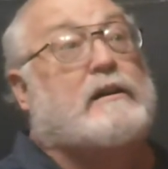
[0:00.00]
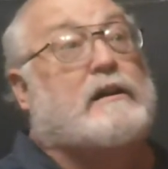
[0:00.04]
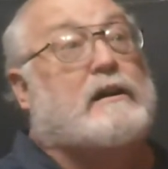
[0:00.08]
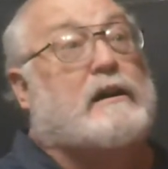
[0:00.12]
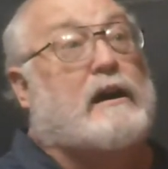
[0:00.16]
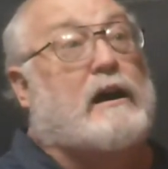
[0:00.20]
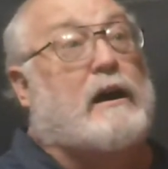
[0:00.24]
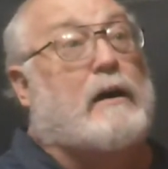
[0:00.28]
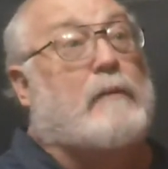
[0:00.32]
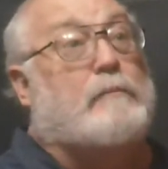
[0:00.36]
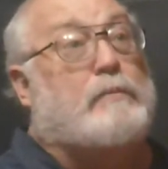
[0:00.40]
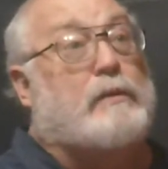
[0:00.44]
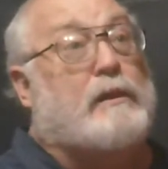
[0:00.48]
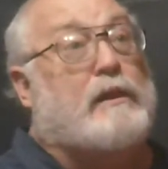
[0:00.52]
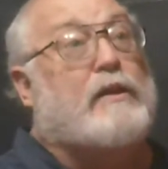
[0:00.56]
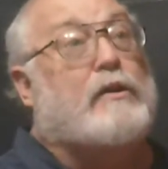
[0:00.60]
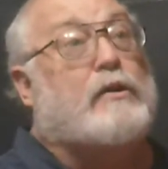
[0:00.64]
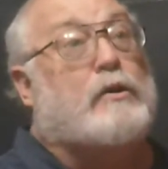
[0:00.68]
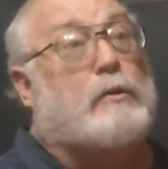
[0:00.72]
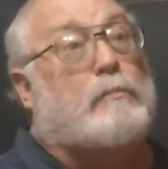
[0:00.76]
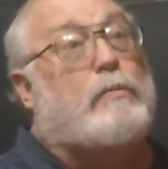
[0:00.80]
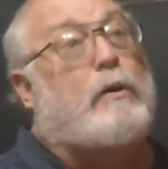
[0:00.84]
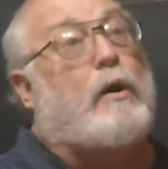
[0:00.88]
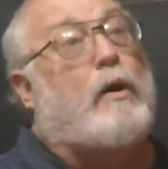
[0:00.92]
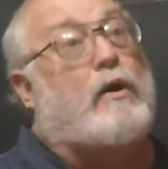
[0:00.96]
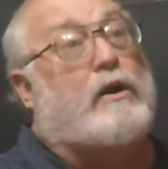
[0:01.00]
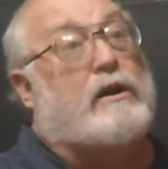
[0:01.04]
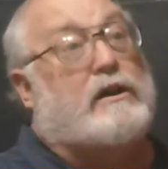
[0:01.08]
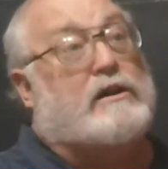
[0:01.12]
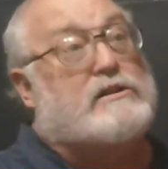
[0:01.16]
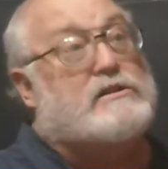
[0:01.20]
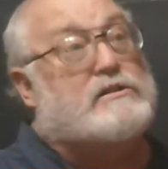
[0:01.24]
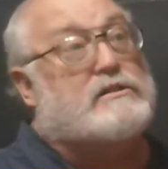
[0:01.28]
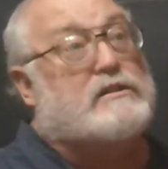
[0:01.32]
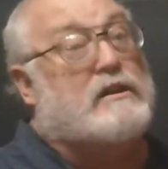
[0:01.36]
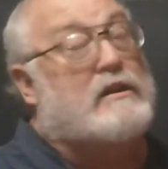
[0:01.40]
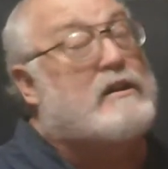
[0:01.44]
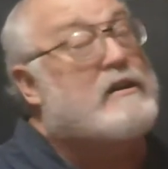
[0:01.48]
political
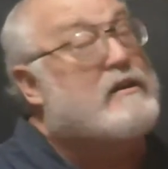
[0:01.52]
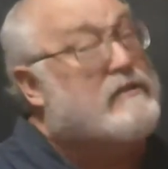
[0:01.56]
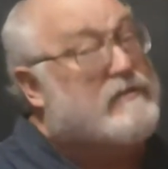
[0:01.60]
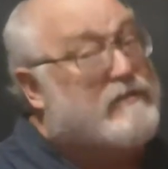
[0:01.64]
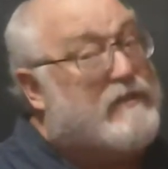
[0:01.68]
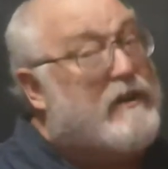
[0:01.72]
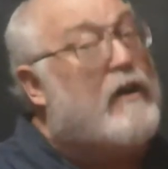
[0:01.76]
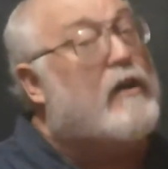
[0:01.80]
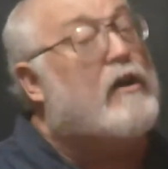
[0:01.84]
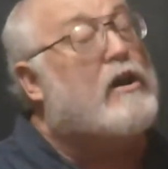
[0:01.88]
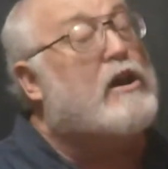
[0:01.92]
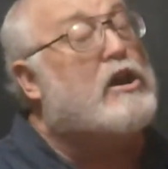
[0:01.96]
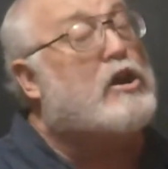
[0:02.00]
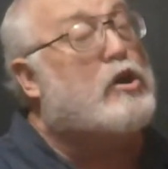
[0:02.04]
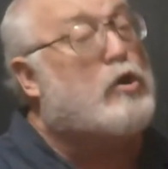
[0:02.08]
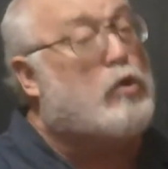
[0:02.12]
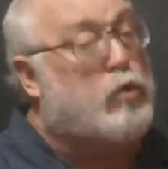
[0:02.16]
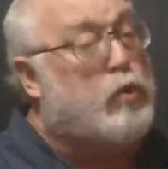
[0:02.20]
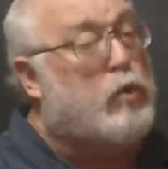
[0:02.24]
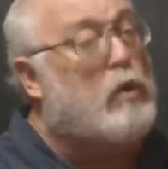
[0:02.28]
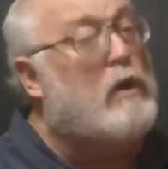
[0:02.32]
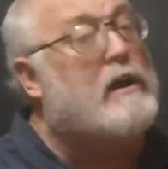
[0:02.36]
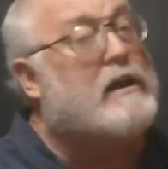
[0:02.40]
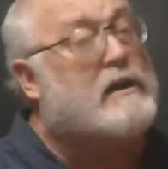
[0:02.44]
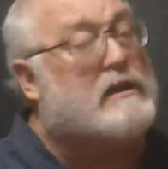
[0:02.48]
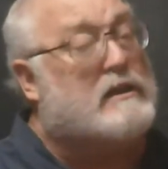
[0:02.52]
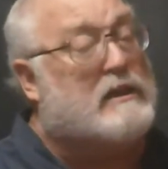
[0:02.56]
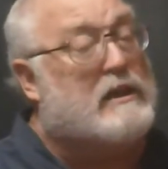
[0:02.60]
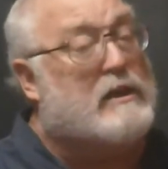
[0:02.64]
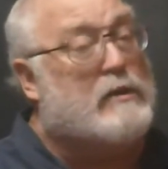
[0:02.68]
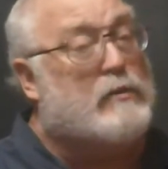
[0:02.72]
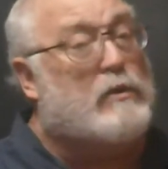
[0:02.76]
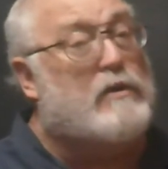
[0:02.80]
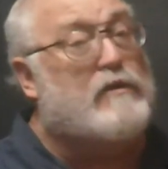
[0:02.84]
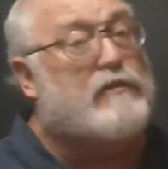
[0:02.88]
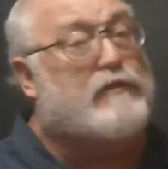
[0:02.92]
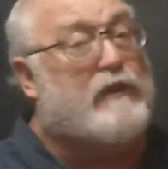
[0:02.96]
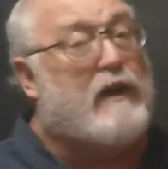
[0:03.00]
parties. Very quickly
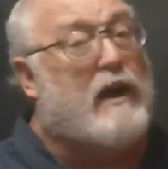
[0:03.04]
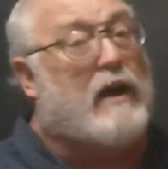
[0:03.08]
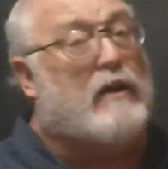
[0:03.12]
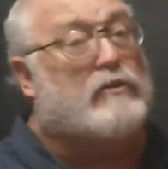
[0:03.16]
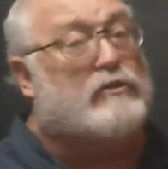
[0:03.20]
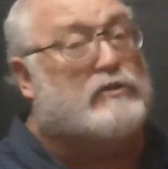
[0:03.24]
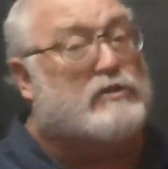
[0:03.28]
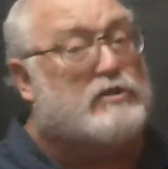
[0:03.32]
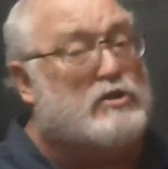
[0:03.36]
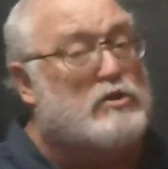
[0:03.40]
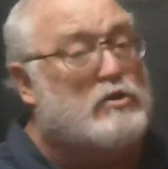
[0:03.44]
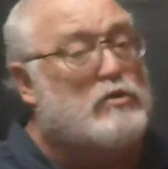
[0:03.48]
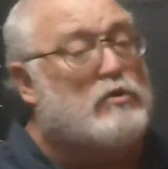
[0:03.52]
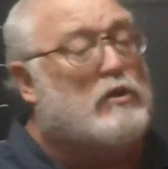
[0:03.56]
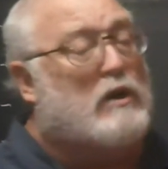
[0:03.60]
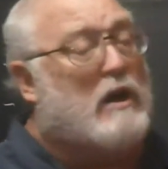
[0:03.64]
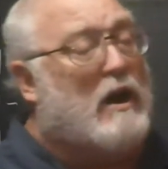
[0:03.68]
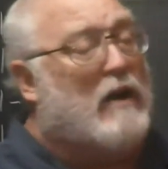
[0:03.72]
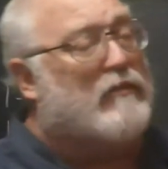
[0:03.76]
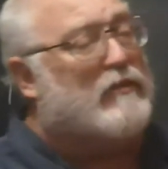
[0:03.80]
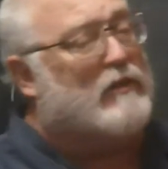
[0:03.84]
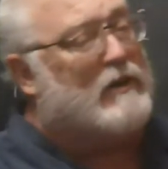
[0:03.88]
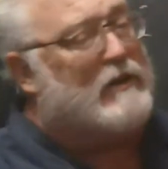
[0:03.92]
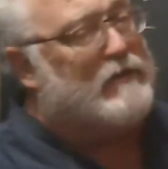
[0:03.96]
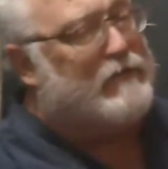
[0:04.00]
we found 2 governing